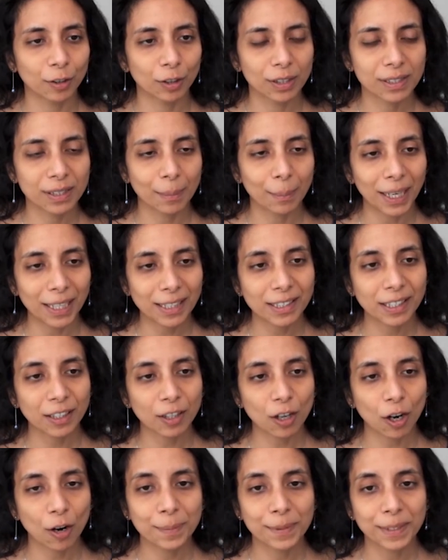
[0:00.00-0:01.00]
It's a
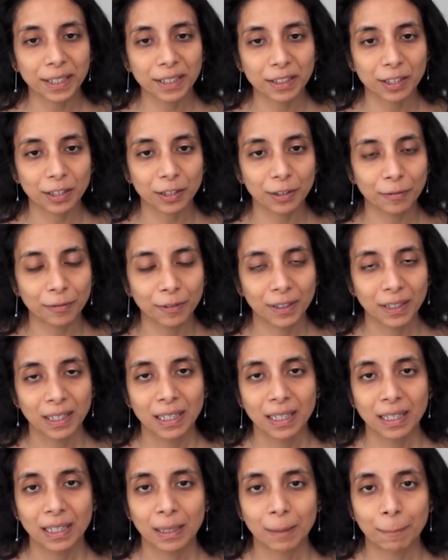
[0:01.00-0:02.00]
multi-objective
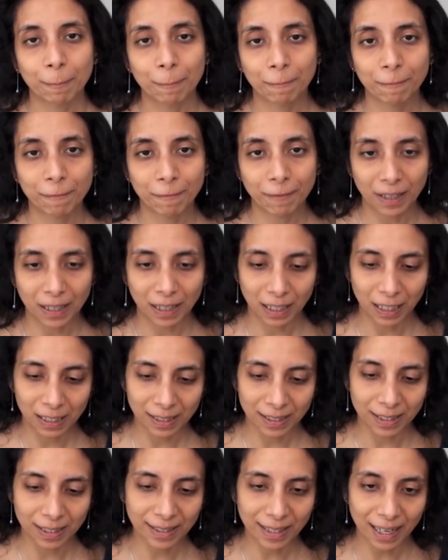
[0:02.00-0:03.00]

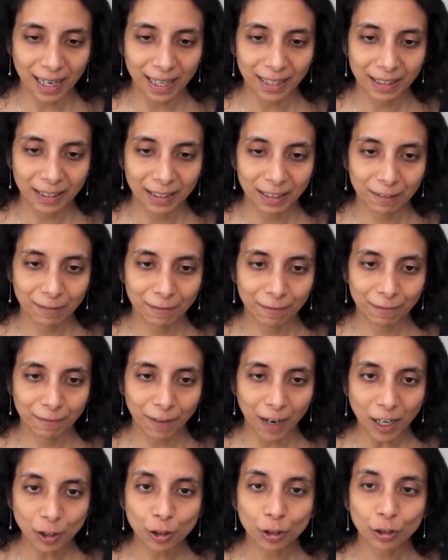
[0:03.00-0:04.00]
design
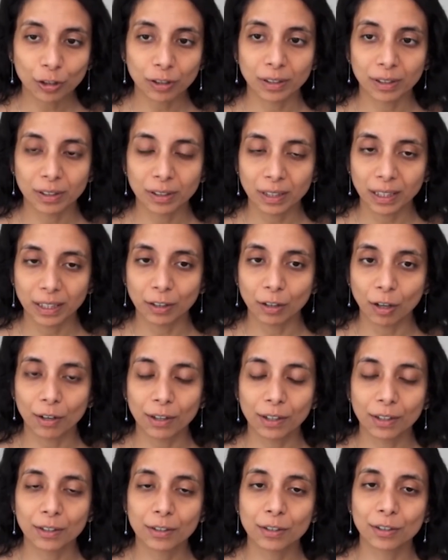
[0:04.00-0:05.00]
function in
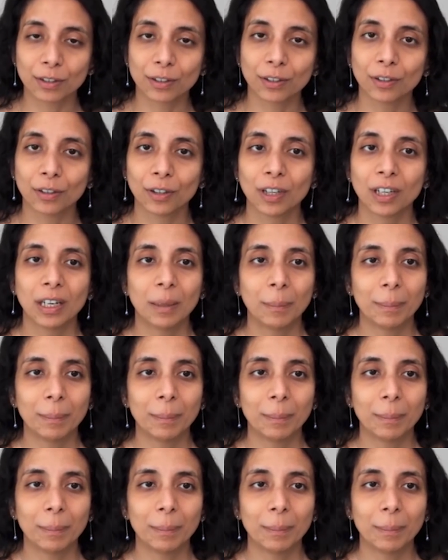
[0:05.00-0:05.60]
order to